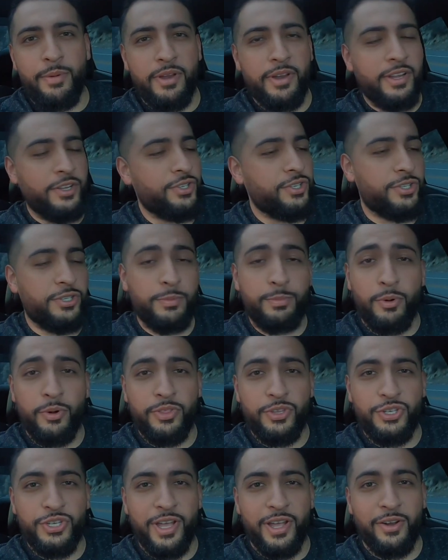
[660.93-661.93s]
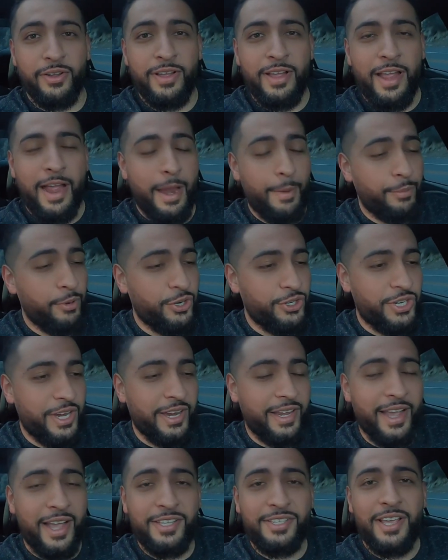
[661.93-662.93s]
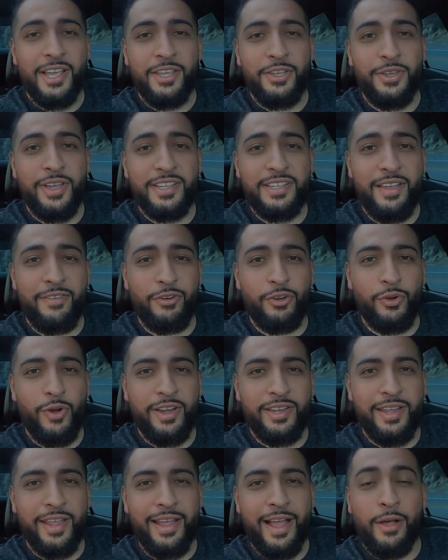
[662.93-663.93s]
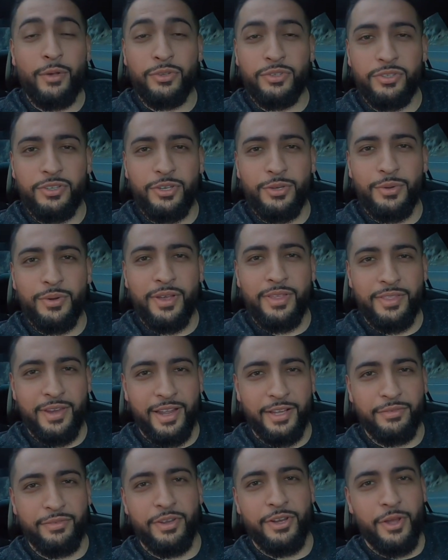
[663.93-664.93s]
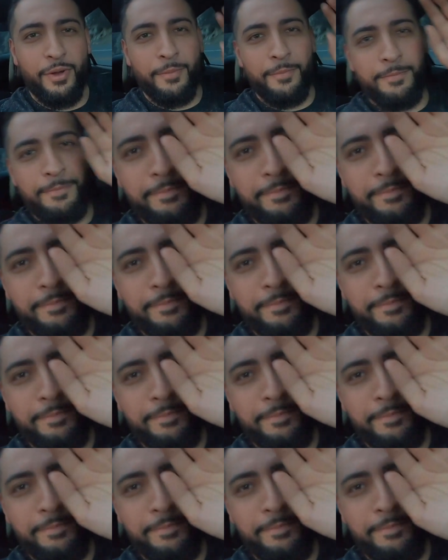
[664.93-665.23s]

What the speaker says: button, and just support the channel. I appreciate you guys. You guys have a great day. I'll see you in the next video.